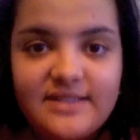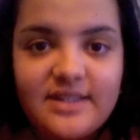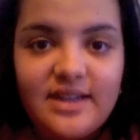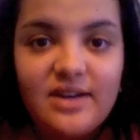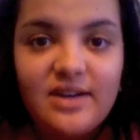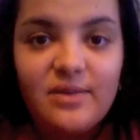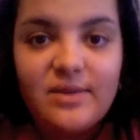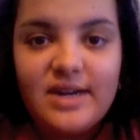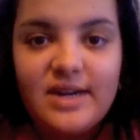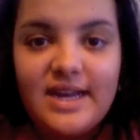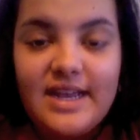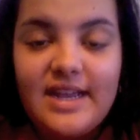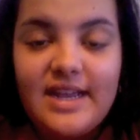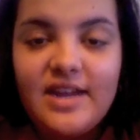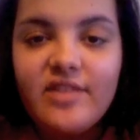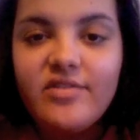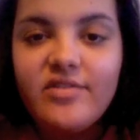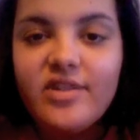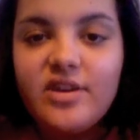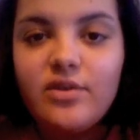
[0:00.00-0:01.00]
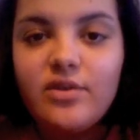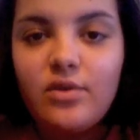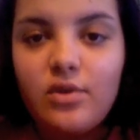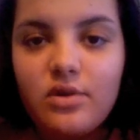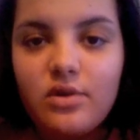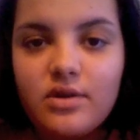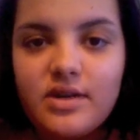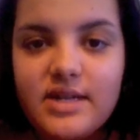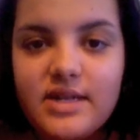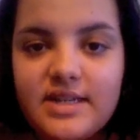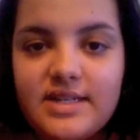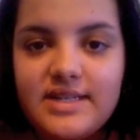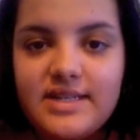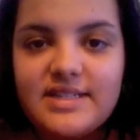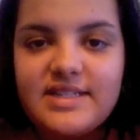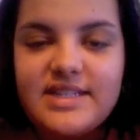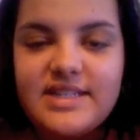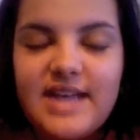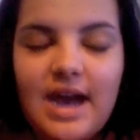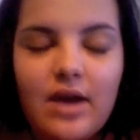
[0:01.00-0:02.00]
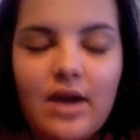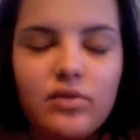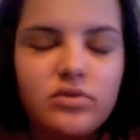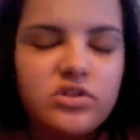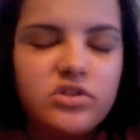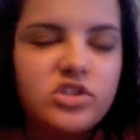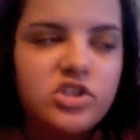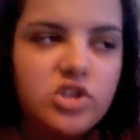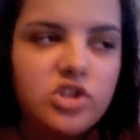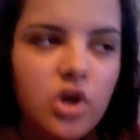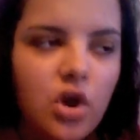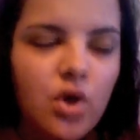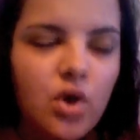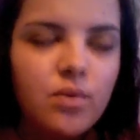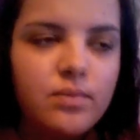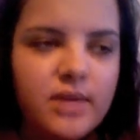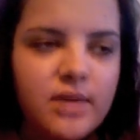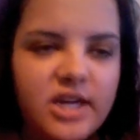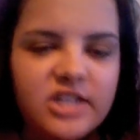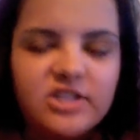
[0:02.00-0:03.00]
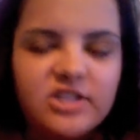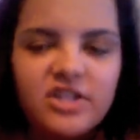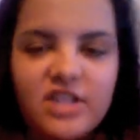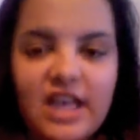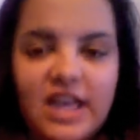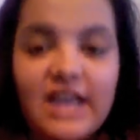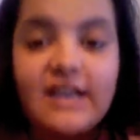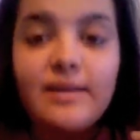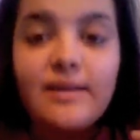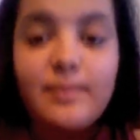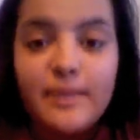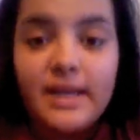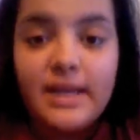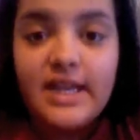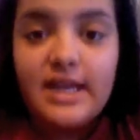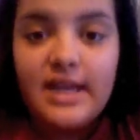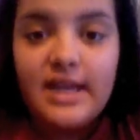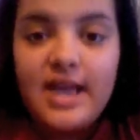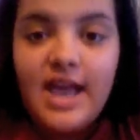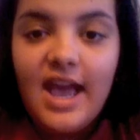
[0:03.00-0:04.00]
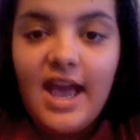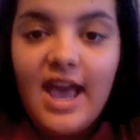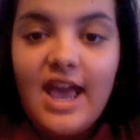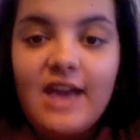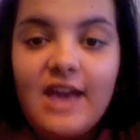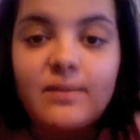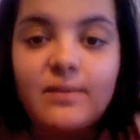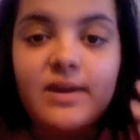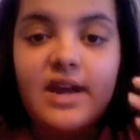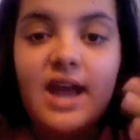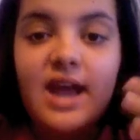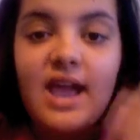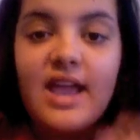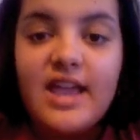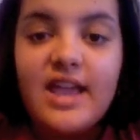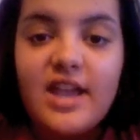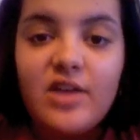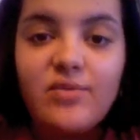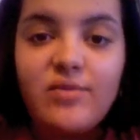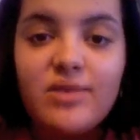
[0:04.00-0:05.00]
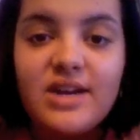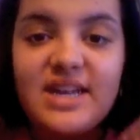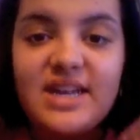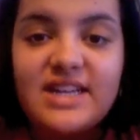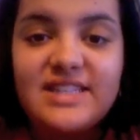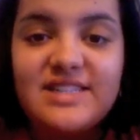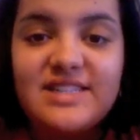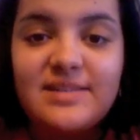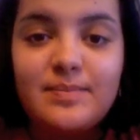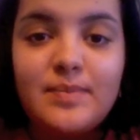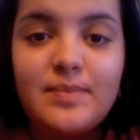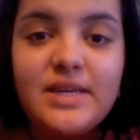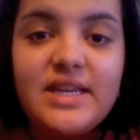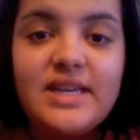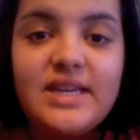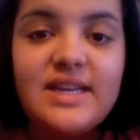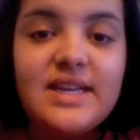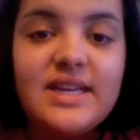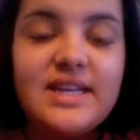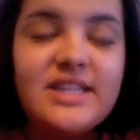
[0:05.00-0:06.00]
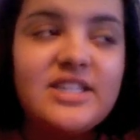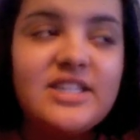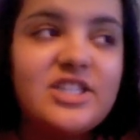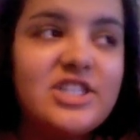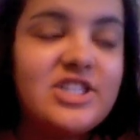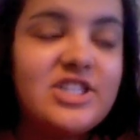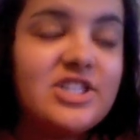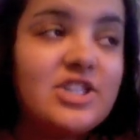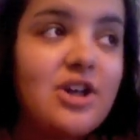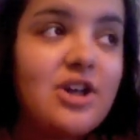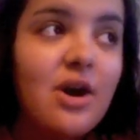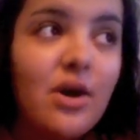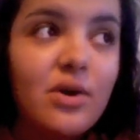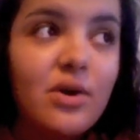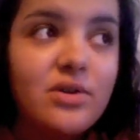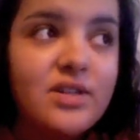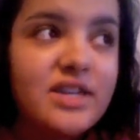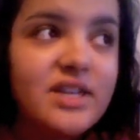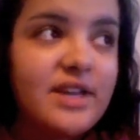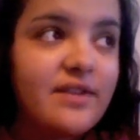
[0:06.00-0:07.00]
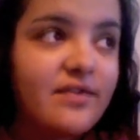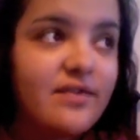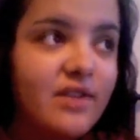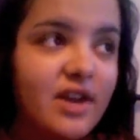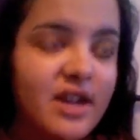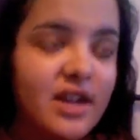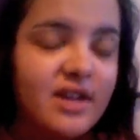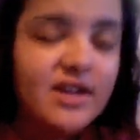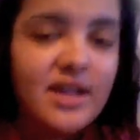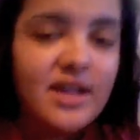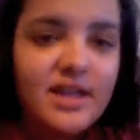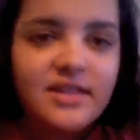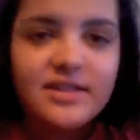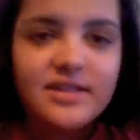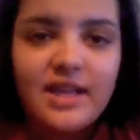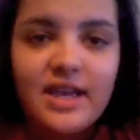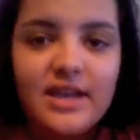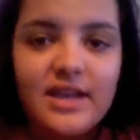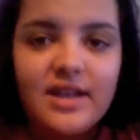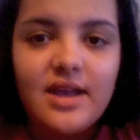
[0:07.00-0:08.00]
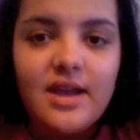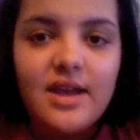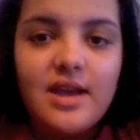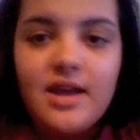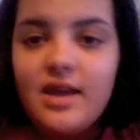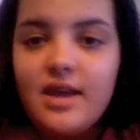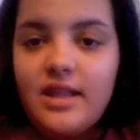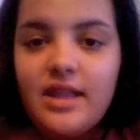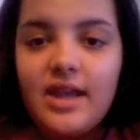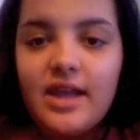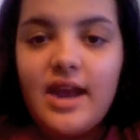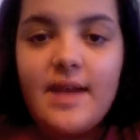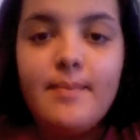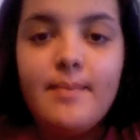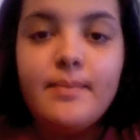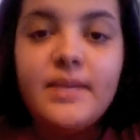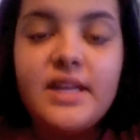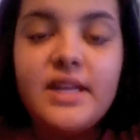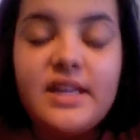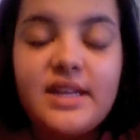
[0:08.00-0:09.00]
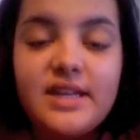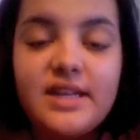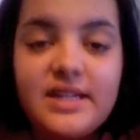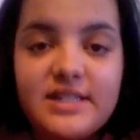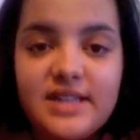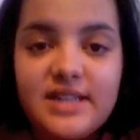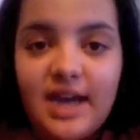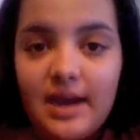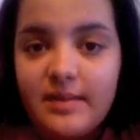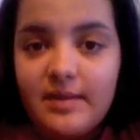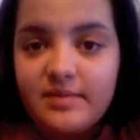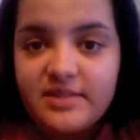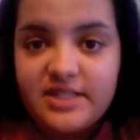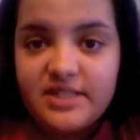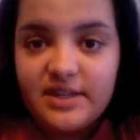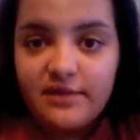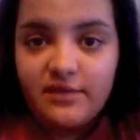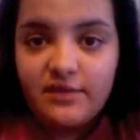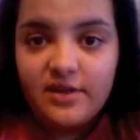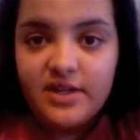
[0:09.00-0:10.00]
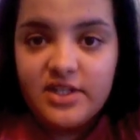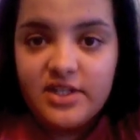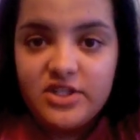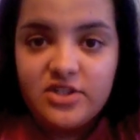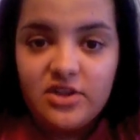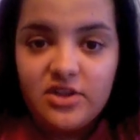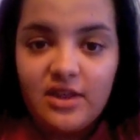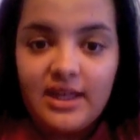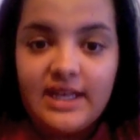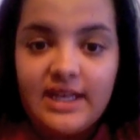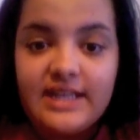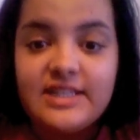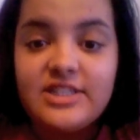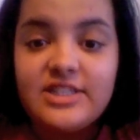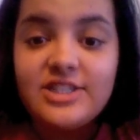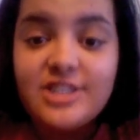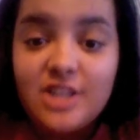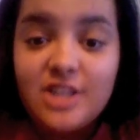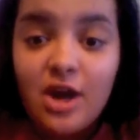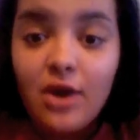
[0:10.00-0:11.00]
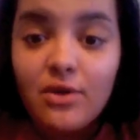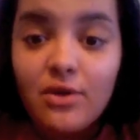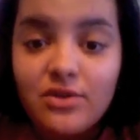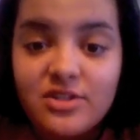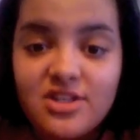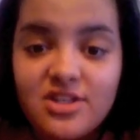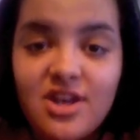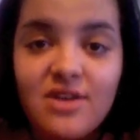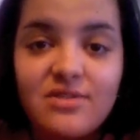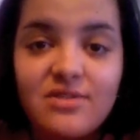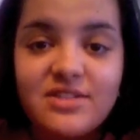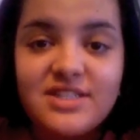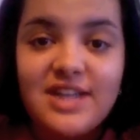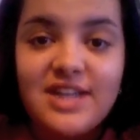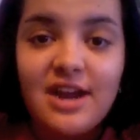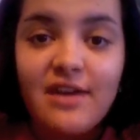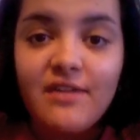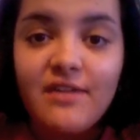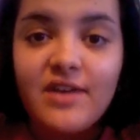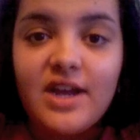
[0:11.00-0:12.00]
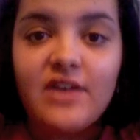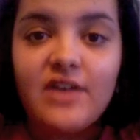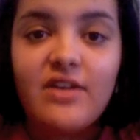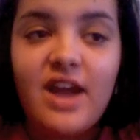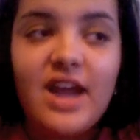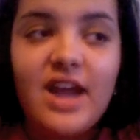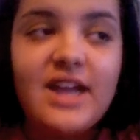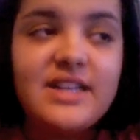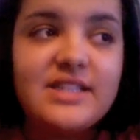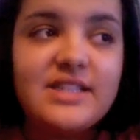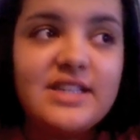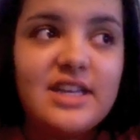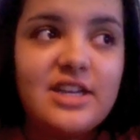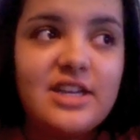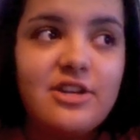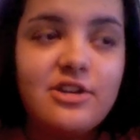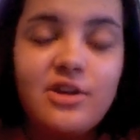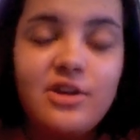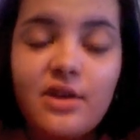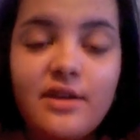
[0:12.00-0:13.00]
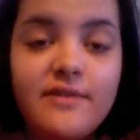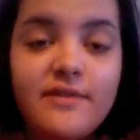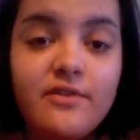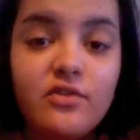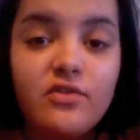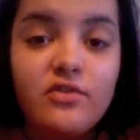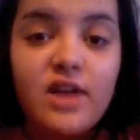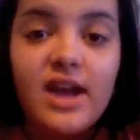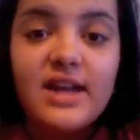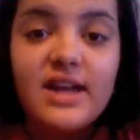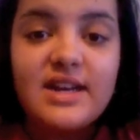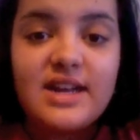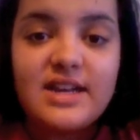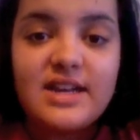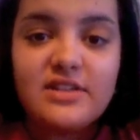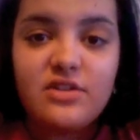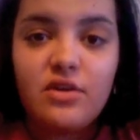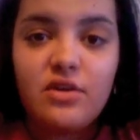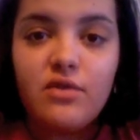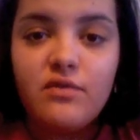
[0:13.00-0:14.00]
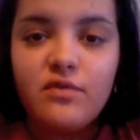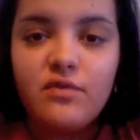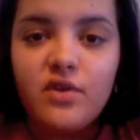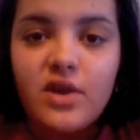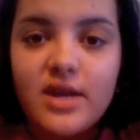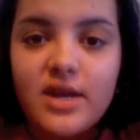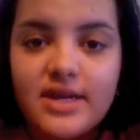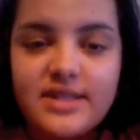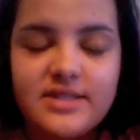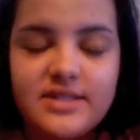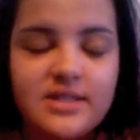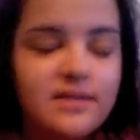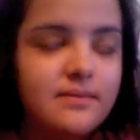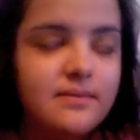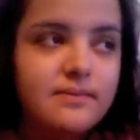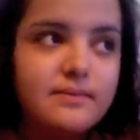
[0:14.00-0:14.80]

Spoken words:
hear, what I hear recorded, it sounds so much like me. And what I hear when I speak is so different. It's like a million times different. So like it's so terrifying, right? Because like you don't even recognize your own voice,